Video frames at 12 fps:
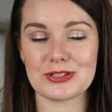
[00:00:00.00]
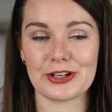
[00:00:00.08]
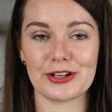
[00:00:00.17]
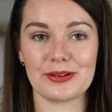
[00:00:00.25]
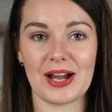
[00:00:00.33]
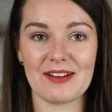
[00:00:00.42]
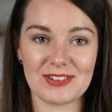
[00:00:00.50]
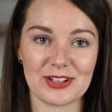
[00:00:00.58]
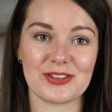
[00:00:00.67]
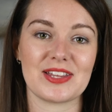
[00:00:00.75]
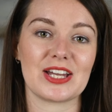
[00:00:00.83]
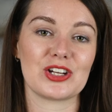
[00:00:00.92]
So have a
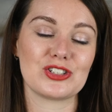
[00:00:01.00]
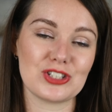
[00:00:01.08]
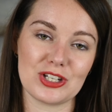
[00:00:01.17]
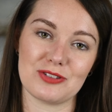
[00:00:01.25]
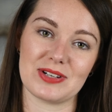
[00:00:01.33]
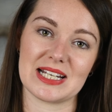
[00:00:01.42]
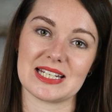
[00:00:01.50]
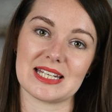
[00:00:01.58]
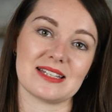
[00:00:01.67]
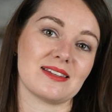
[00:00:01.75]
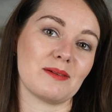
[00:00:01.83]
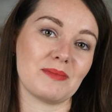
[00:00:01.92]
little think, do you really
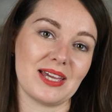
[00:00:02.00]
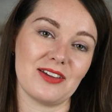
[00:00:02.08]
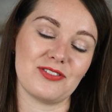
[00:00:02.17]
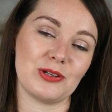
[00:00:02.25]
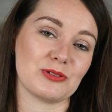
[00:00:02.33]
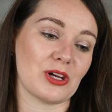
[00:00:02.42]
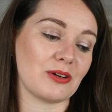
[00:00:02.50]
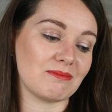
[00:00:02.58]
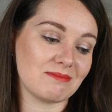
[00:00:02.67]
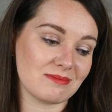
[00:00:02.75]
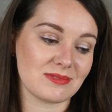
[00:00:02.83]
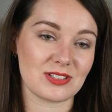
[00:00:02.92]
need them? If you don't
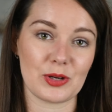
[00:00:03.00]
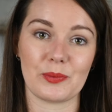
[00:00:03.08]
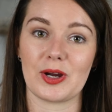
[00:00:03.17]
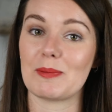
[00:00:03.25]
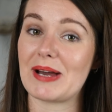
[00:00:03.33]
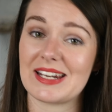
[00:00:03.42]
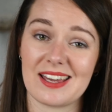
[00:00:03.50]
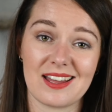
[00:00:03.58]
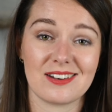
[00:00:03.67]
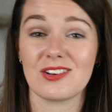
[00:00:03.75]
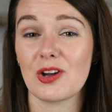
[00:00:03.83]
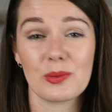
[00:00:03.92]
worry about it,
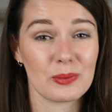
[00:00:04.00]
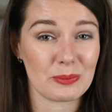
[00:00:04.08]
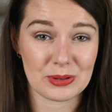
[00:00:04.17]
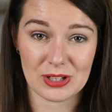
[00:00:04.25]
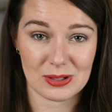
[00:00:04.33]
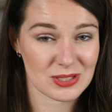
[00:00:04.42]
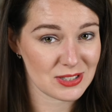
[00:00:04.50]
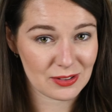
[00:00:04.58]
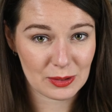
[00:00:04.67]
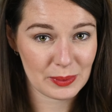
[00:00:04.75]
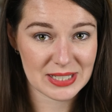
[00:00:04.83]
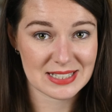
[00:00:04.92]
and no one will notice on
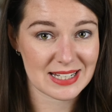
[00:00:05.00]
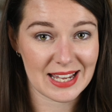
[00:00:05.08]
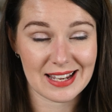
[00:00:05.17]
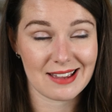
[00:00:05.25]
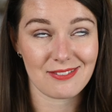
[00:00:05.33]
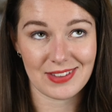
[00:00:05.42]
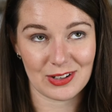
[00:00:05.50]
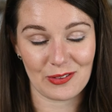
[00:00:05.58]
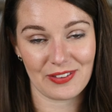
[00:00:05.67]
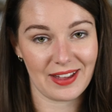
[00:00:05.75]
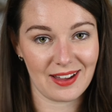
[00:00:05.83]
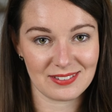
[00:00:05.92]
the wedding day if they're
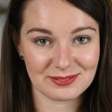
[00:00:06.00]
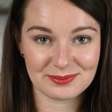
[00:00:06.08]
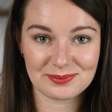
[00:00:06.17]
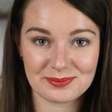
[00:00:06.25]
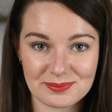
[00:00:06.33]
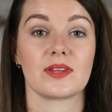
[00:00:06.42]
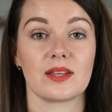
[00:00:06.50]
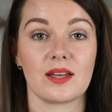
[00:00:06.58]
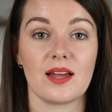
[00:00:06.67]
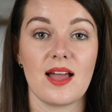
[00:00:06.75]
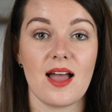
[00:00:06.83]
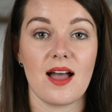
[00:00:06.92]
not there.
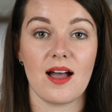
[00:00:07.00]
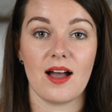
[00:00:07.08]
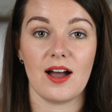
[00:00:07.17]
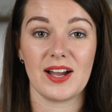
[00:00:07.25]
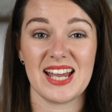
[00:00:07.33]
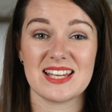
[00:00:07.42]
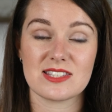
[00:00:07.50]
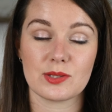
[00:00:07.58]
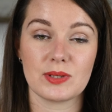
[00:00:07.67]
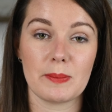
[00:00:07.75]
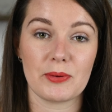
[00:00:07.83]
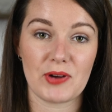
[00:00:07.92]
Okay, so
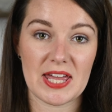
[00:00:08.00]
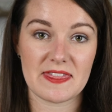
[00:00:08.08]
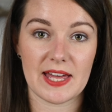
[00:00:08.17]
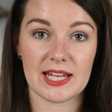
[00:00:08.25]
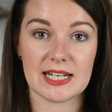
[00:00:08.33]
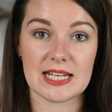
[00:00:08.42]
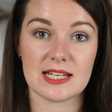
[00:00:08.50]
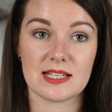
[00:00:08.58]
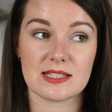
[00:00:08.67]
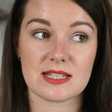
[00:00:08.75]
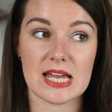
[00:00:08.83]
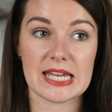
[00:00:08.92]
number 8 then
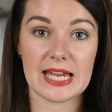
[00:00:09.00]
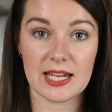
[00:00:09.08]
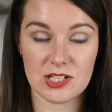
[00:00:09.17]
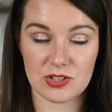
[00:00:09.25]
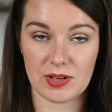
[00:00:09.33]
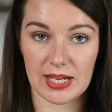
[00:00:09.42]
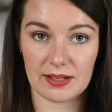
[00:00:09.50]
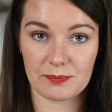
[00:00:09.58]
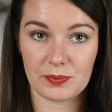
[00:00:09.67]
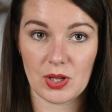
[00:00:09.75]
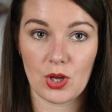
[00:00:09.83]
is catering.